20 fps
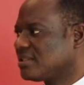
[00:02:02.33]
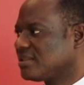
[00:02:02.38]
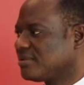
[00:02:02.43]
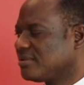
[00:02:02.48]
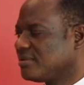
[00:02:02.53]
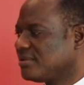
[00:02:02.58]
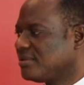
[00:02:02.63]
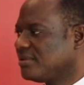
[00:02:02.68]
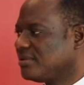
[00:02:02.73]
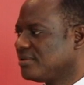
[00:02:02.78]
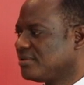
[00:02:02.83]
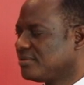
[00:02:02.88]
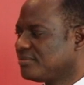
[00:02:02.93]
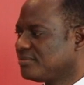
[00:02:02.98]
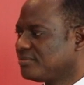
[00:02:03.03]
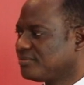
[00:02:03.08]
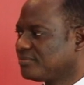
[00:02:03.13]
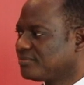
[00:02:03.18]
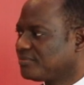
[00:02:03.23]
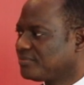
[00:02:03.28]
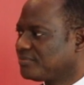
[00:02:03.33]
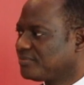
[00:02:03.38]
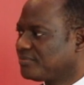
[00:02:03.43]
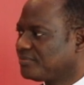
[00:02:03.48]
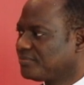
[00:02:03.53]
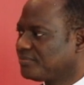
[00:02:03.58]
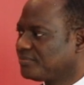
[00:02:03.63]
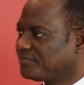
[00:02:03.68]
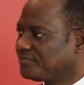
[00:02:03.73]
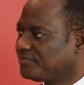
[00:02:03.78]

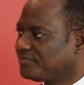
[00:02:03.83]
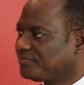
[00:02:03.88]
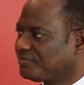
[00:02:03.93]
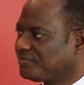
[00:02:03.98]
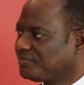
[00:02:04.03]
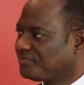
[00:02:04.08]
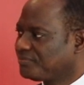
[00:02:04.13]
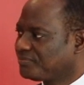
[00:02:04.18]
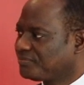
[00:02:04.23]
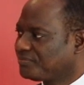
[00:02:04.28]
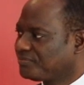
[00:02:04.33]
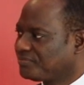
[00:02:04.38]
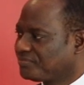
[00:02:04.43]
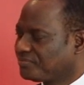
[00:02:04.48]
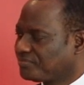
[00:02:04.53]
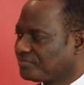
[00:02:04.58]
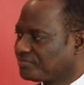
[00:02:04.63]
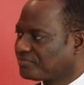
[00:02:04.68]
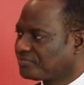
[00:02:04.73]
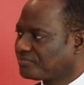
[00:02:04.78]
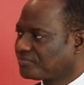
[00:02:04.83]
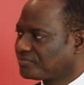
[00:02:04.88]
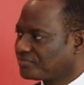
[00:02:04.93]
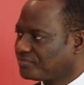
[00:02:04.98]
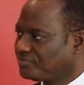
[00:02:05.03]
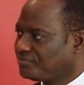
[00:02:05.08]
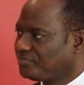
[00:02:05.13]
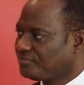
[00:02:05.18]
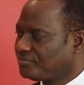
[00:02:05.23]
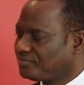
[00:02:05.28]

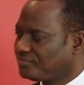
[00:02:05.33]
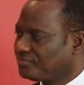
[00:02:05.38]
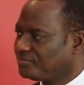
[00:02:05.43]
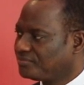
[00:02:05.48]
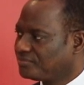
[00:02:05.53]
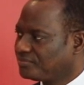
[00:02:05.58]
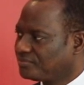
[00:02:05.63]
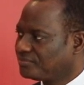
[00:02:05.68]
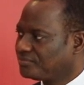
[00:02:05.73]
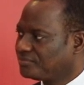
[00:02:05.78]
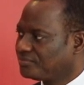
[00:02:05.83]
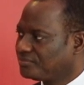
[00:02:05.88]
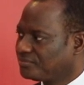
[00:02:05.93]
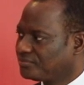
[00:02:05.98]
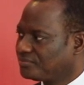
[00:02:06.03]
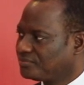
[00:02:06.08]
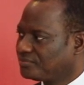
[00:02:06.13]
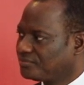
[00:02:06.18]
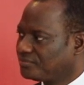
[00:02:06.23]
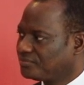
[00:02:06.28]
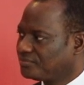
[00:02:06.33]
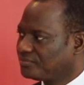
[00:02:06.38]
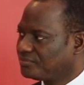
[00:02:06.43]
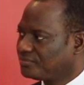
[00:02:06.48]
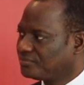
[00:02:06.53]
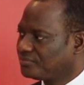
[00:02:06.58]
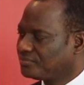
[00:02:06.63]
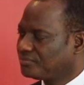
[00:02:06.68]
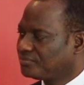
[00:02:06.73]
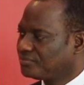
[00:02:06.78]

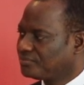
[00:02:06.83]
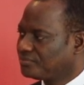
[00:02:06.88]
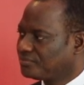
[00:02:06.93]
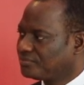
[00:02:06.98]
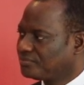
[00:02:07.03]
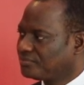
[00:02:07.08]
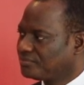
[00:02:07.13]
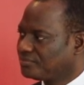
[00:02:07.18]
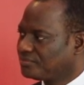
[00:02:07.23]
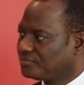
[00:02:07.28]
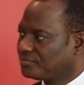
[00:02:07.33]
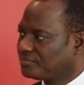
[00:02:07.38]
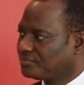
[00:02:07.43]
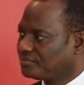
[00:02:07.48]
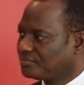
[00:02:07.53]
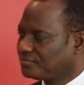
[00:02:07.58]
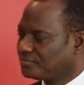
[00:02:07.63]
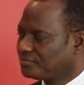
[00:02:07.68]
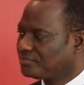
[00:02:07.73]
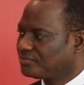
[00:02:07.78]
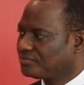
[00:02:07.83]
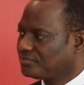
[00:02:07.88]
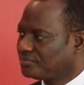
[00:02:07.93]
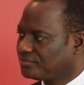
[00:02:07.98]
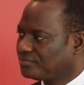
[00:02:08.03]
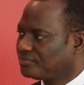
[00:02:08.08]
[no speech]